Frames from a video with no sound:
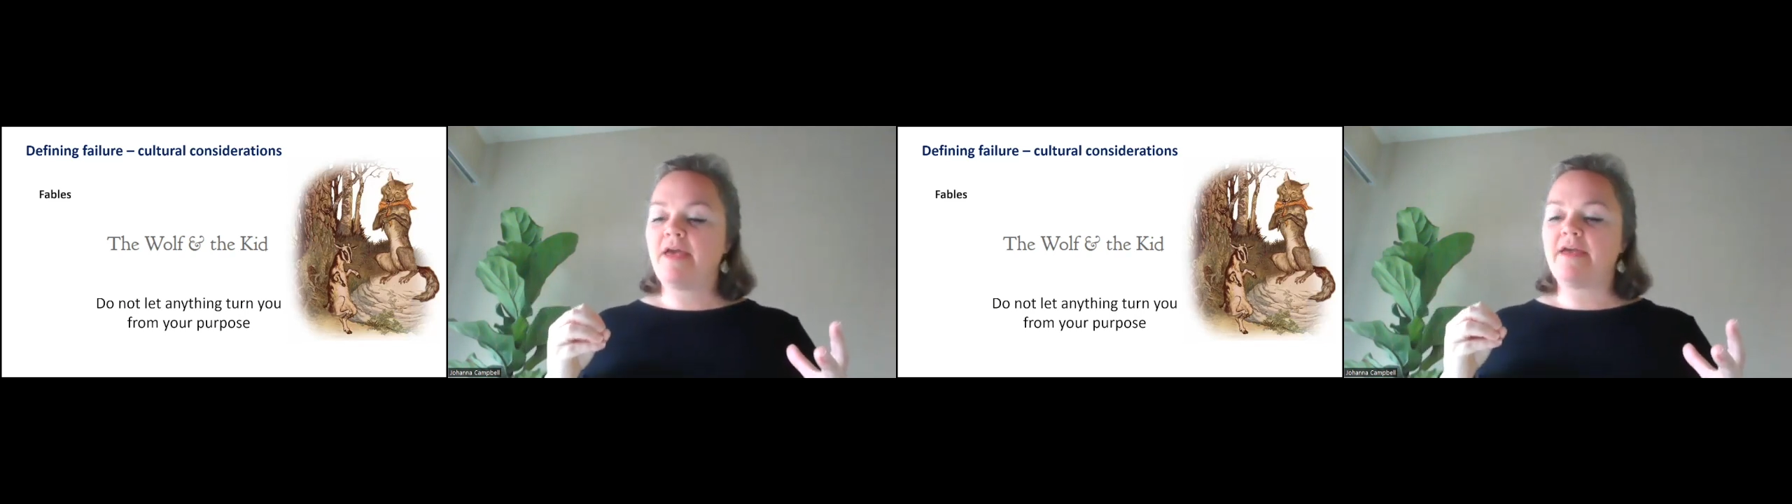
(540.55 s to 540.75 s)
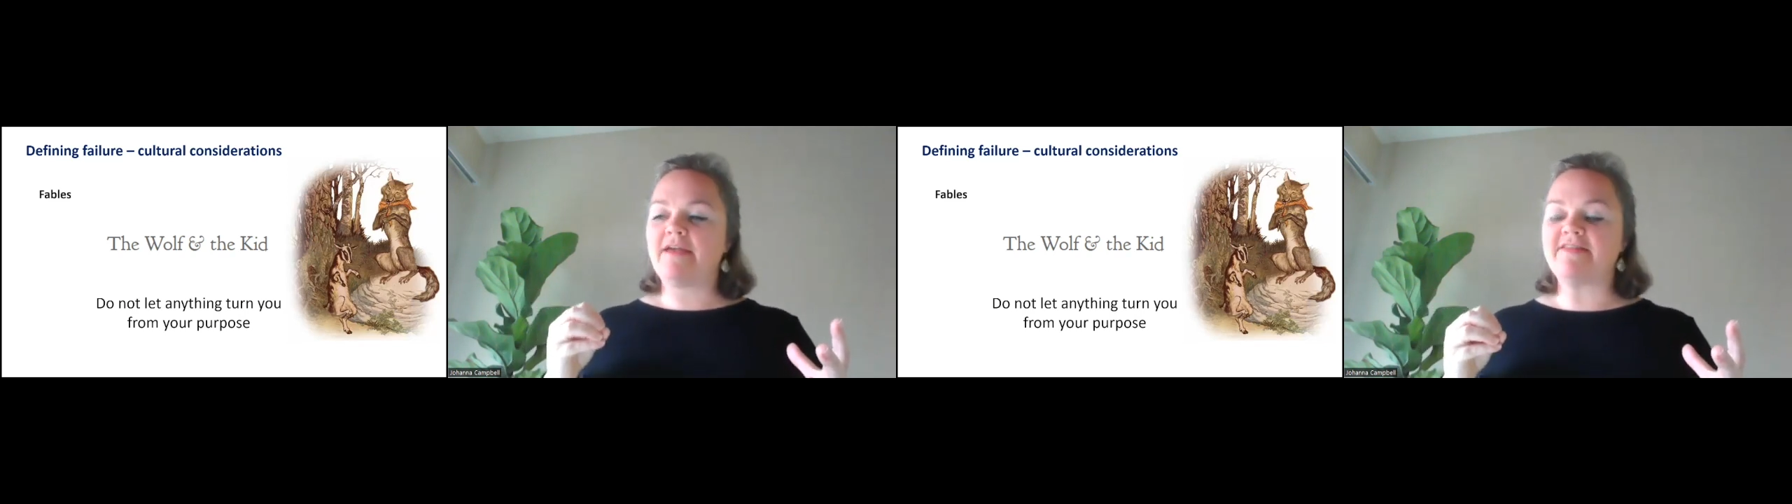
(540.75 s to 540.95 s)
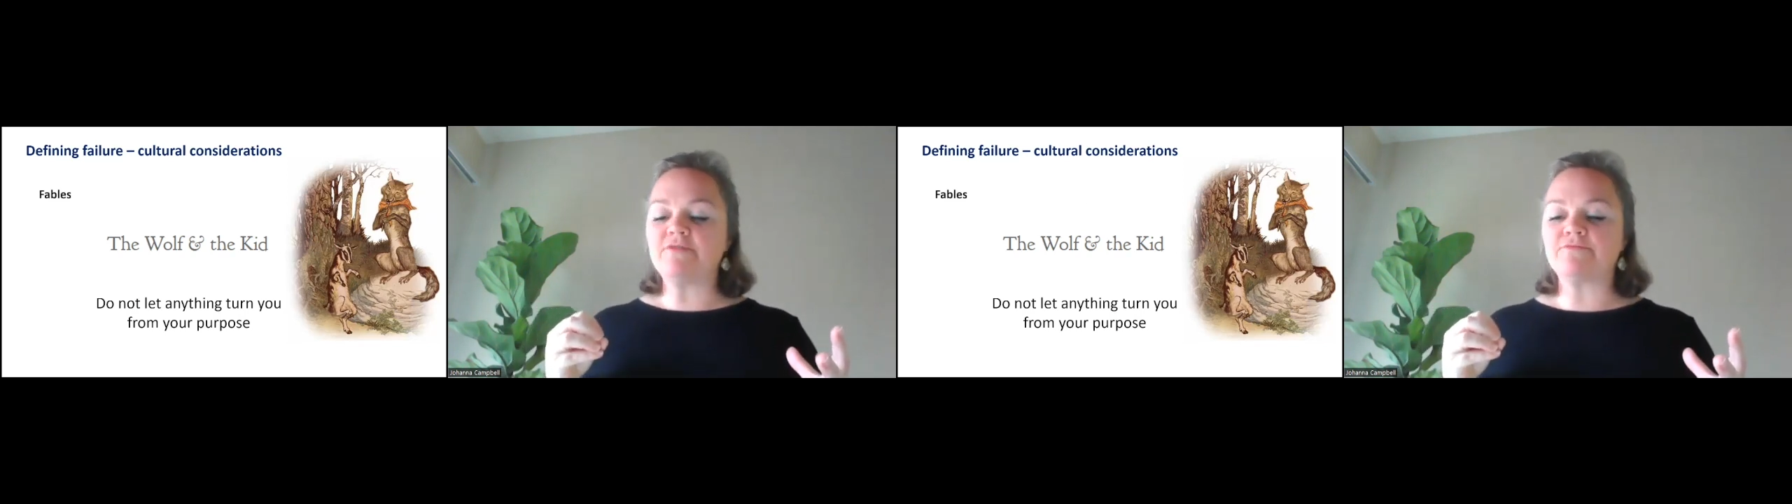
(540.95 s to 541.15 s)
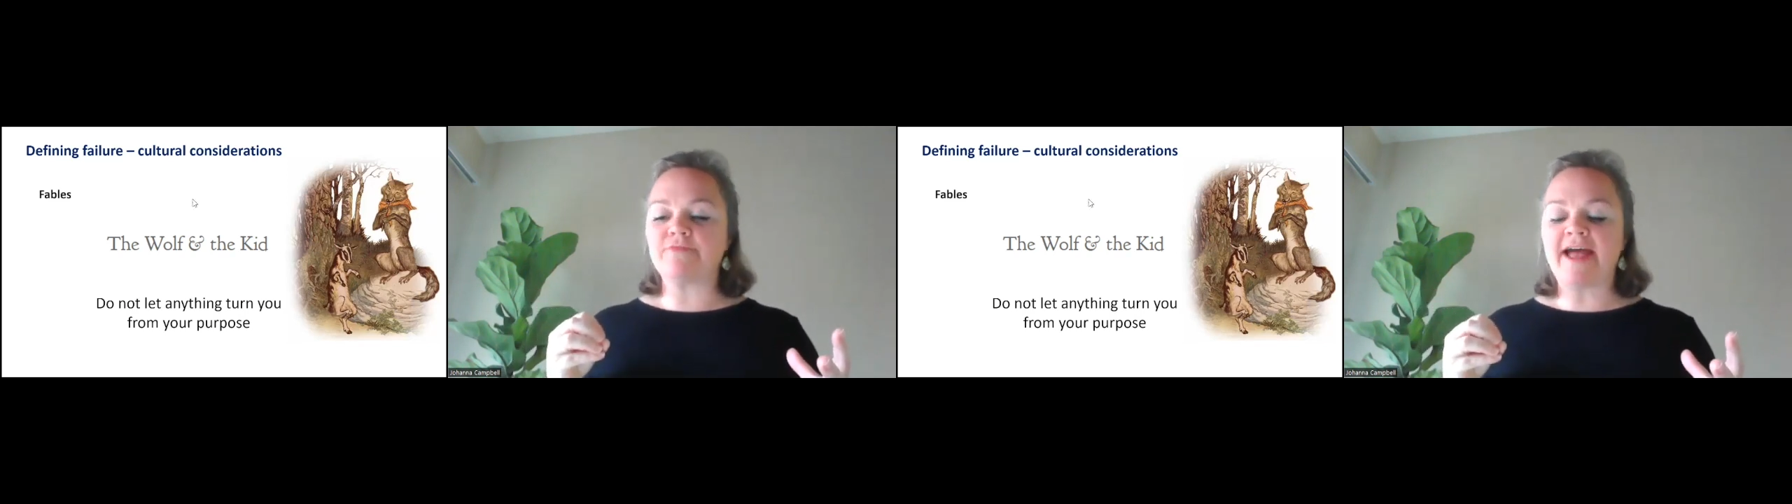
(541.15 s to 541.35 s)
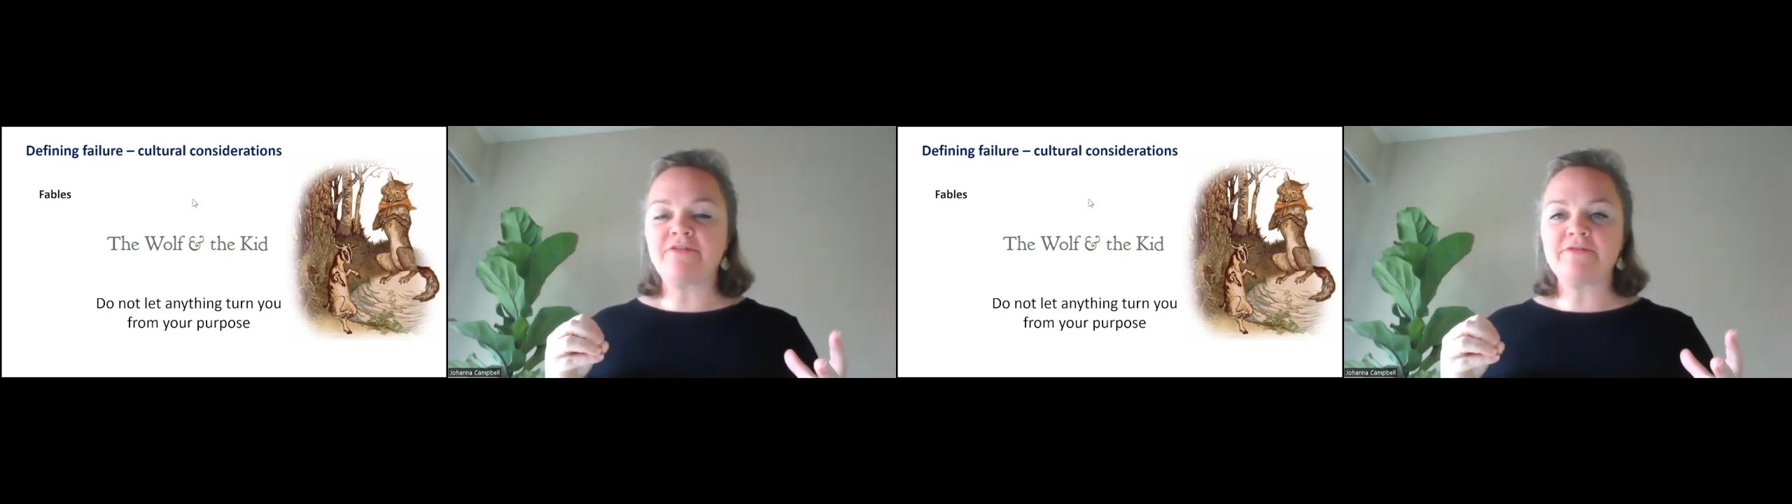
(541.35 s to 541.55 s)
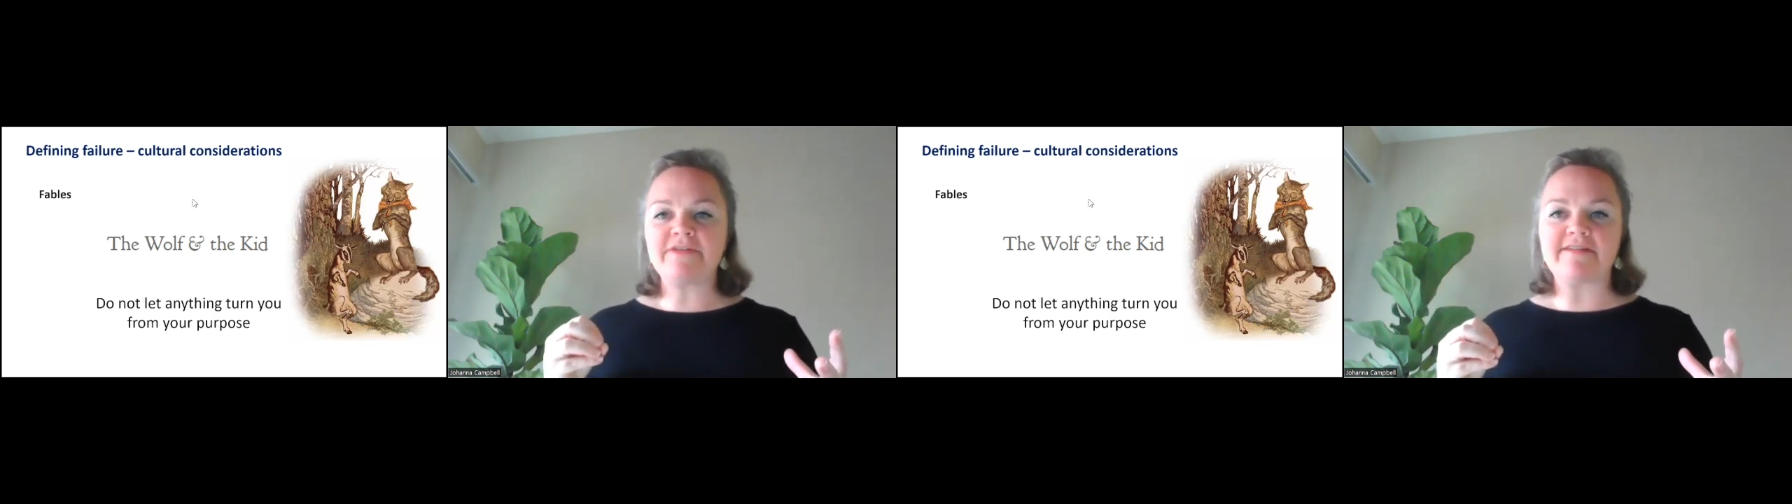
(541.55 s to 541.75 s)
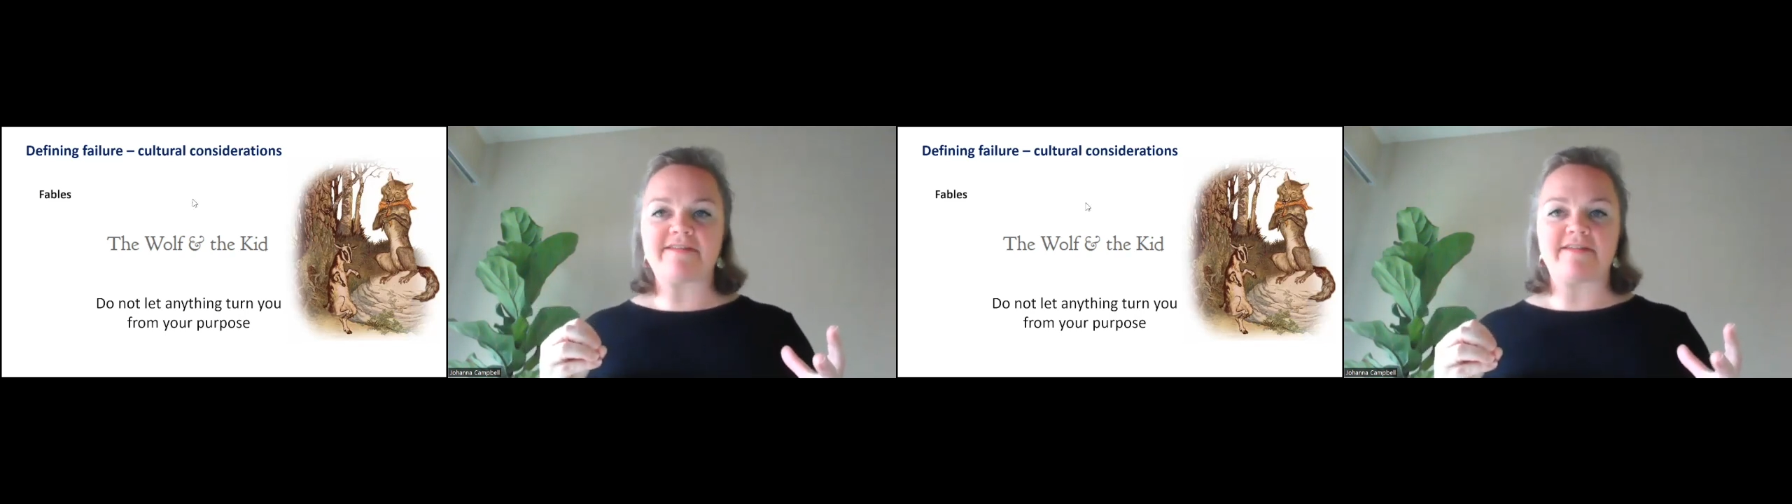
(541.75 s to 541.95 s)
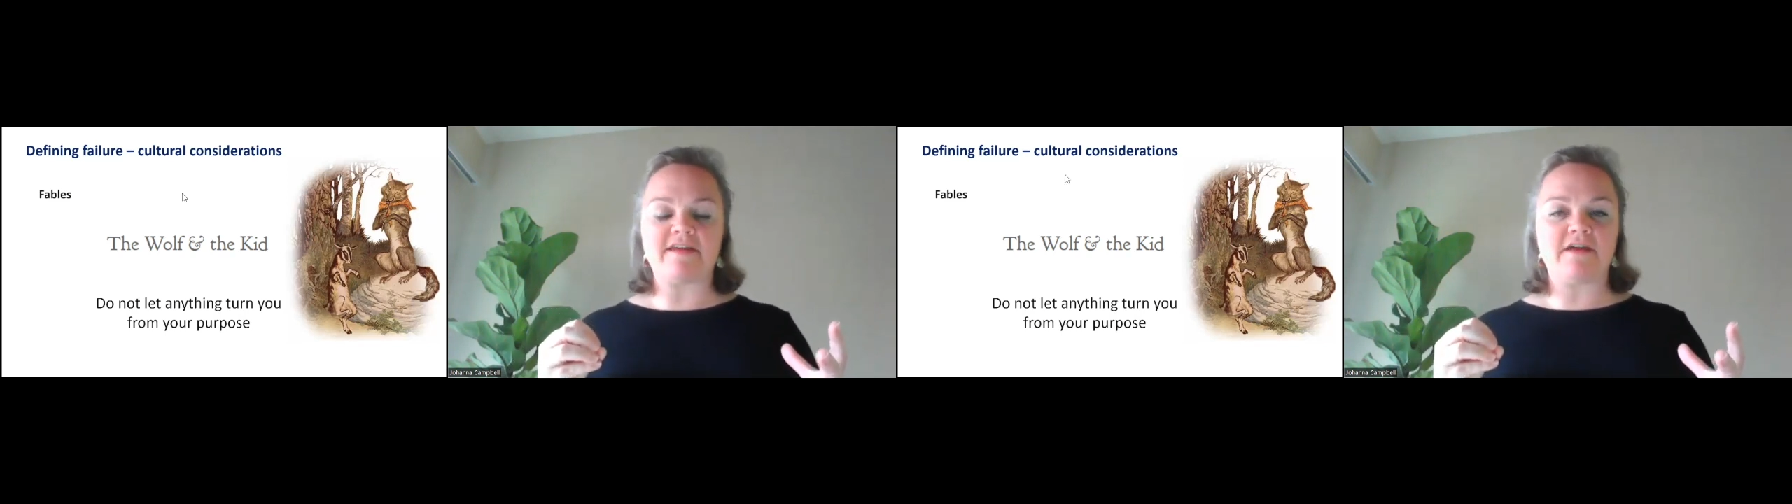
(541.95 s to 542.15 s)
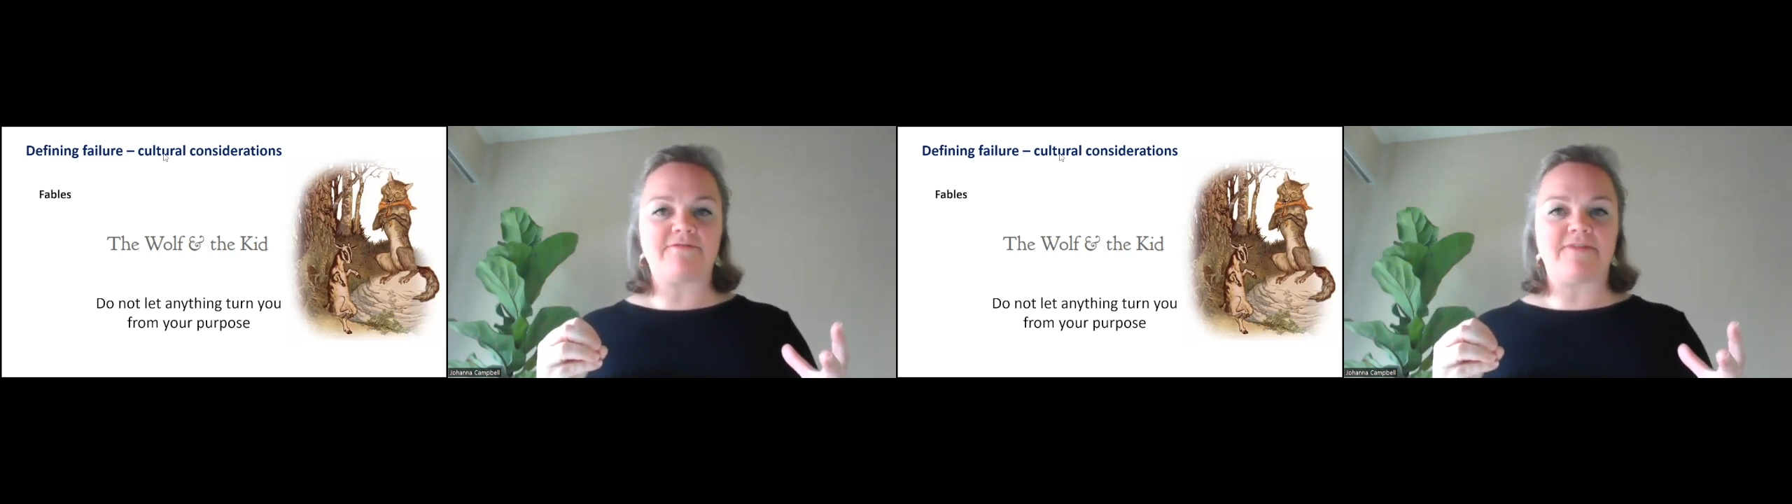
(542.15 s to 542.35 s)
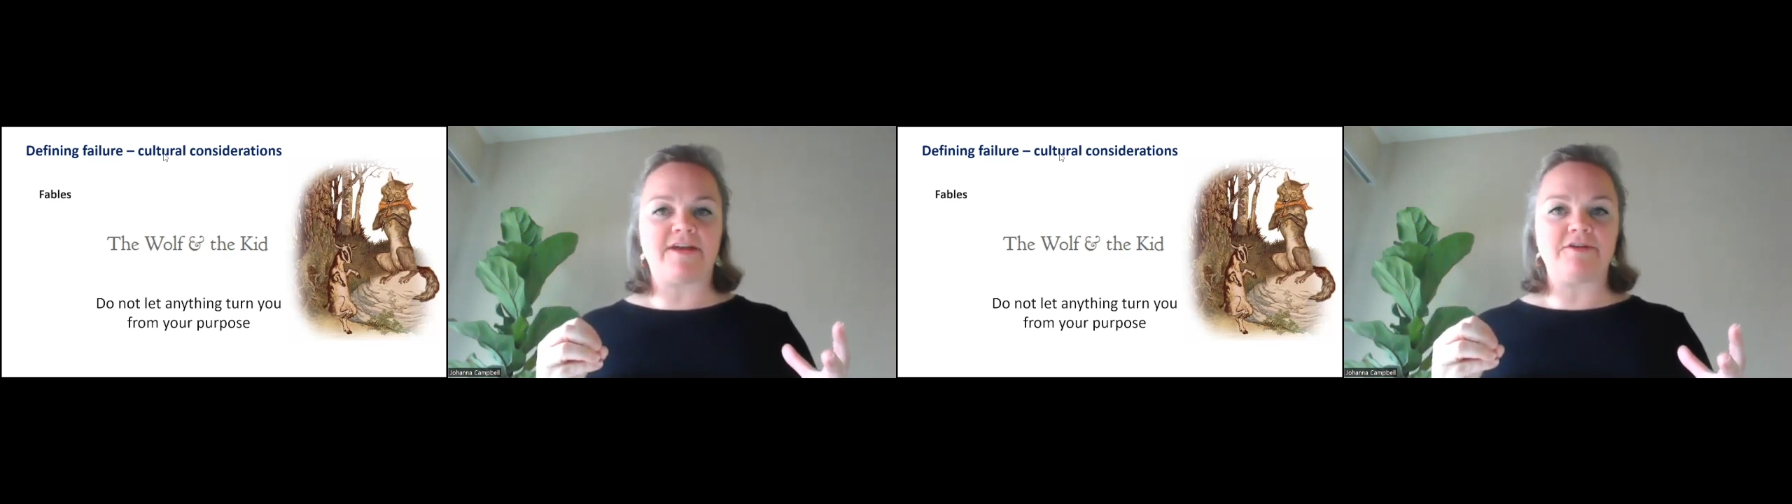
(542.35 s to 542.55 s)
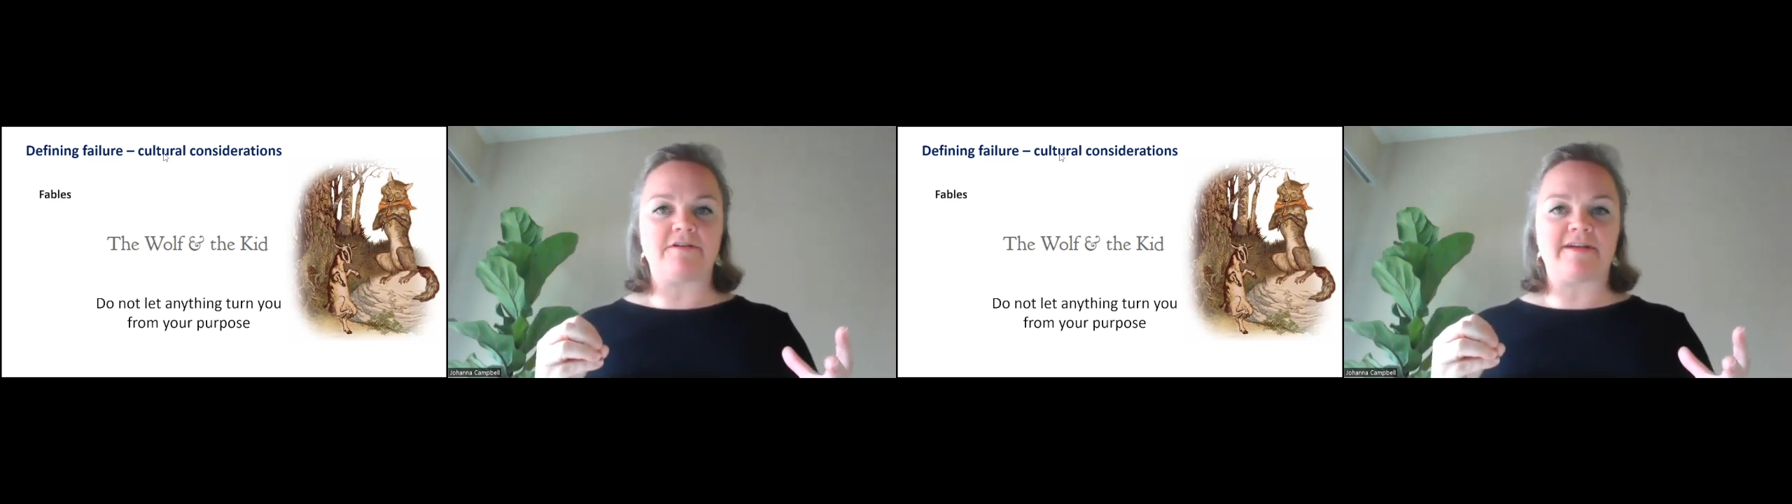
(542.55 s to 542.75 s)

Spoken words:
is that rather than seeing failure